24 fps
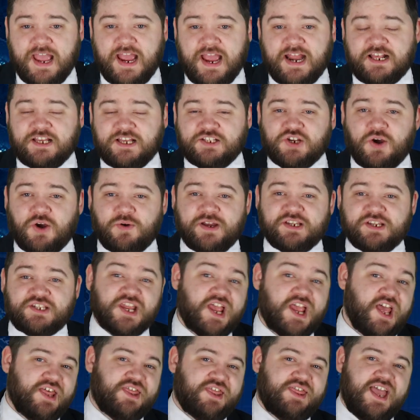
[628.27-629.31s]
and as always,
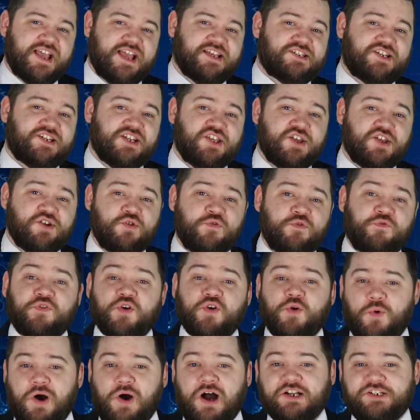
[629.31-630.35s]
thanks to you
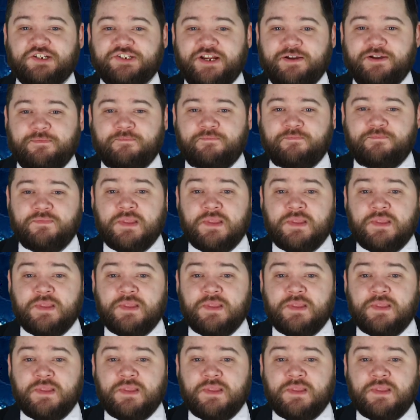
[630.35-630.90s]
for watching.